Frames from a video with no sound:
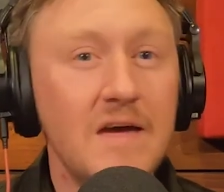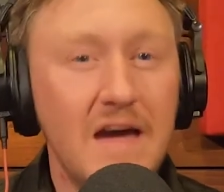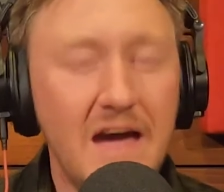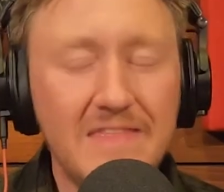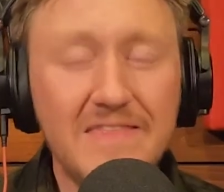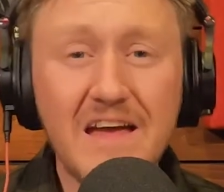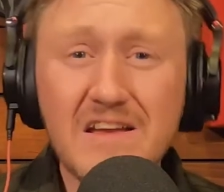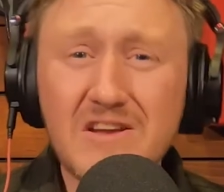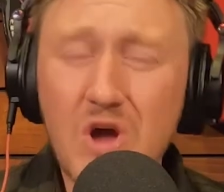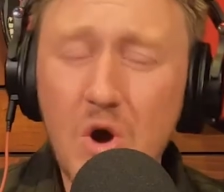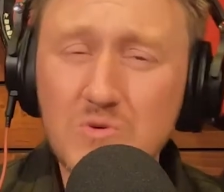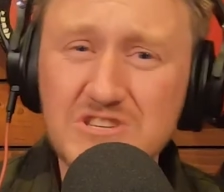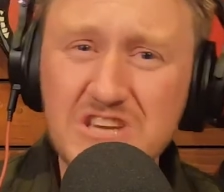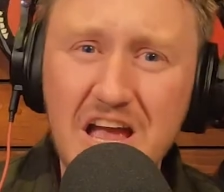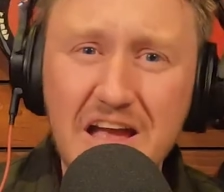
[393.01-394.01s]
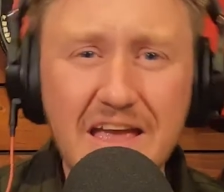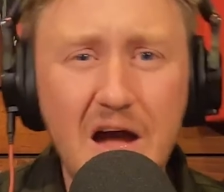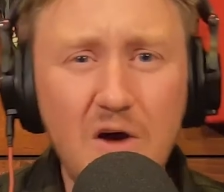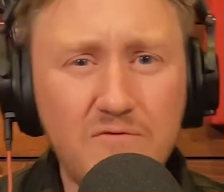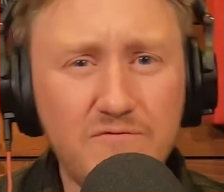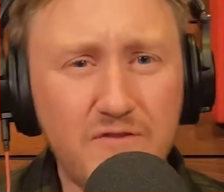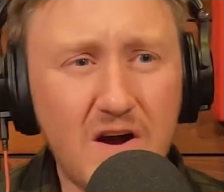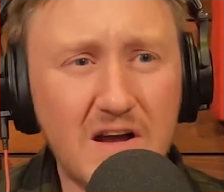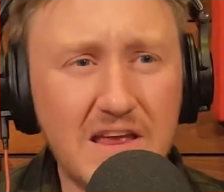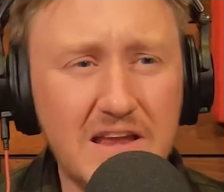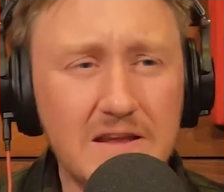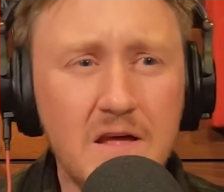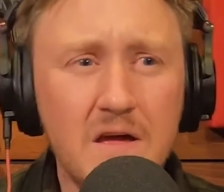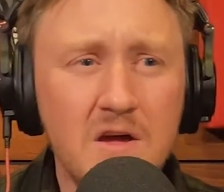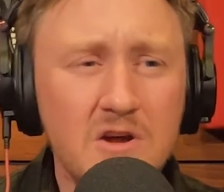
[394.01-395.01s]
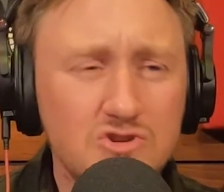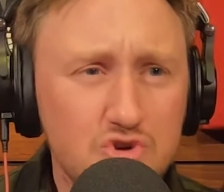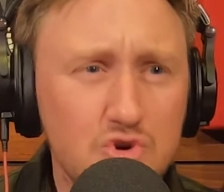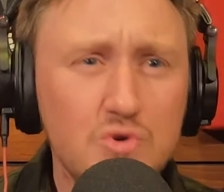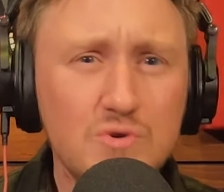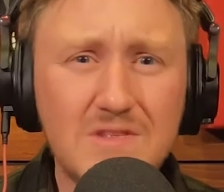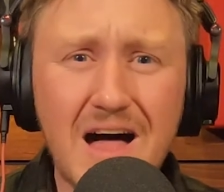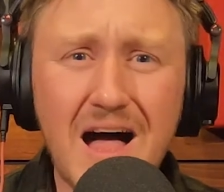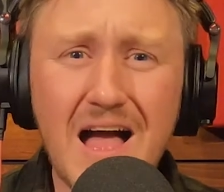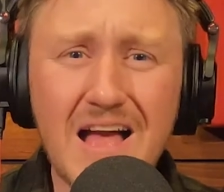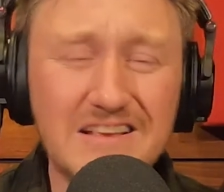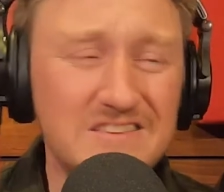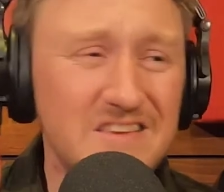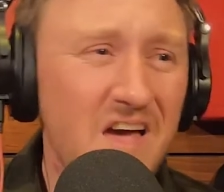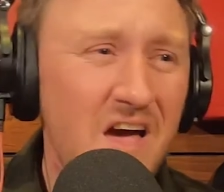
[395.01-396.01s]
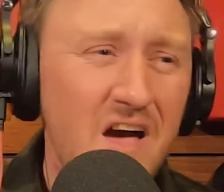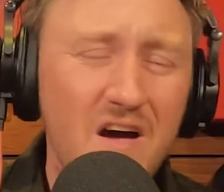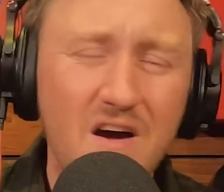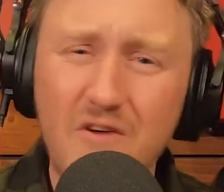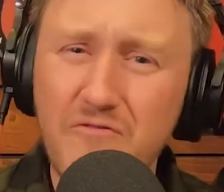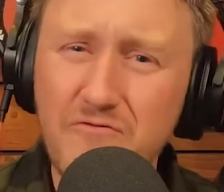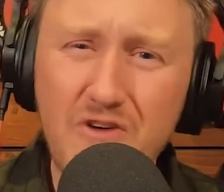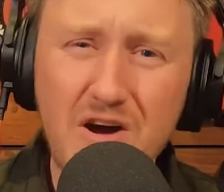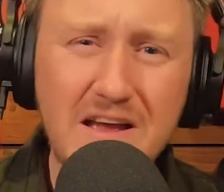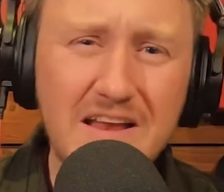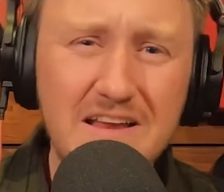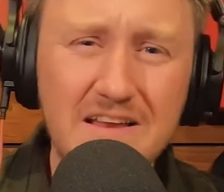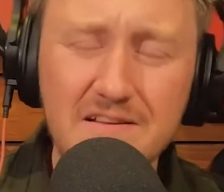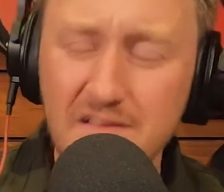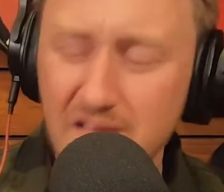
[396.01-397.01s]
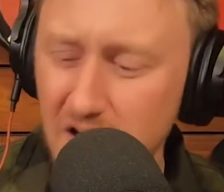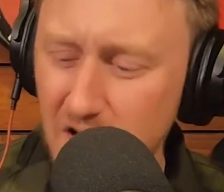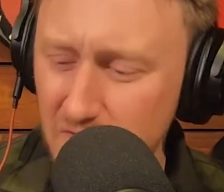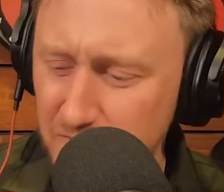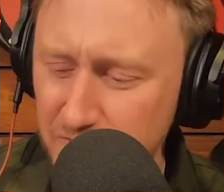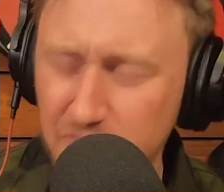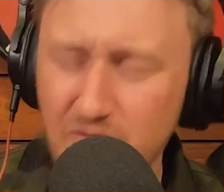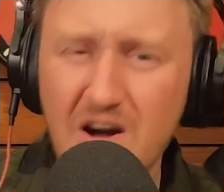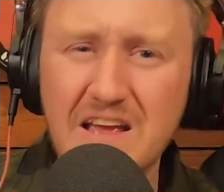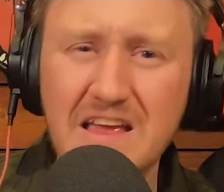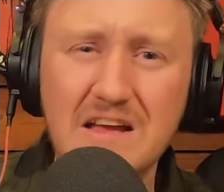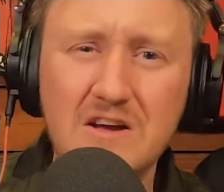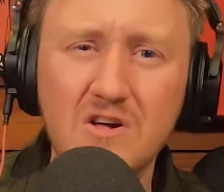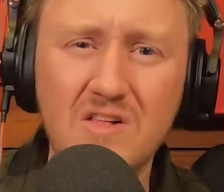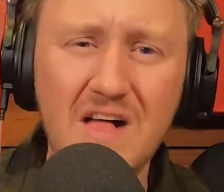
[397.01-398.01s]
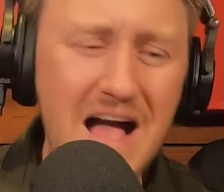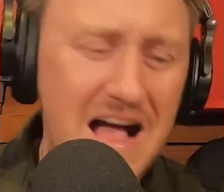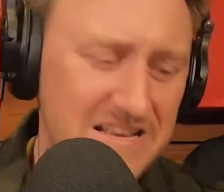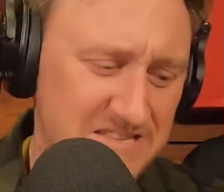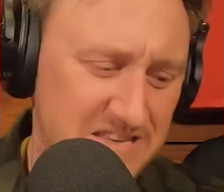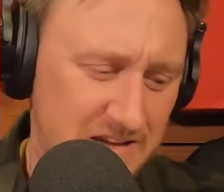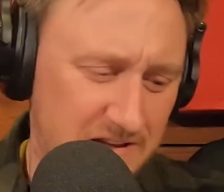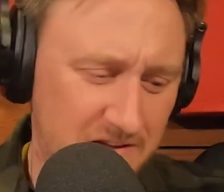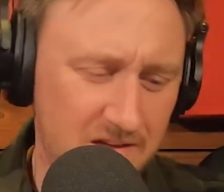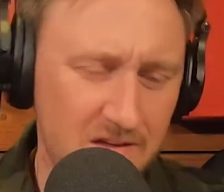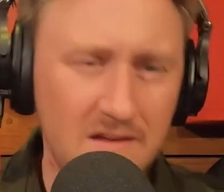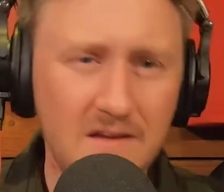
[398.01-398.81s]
And then go check out fucking True Lies. A fucking classic.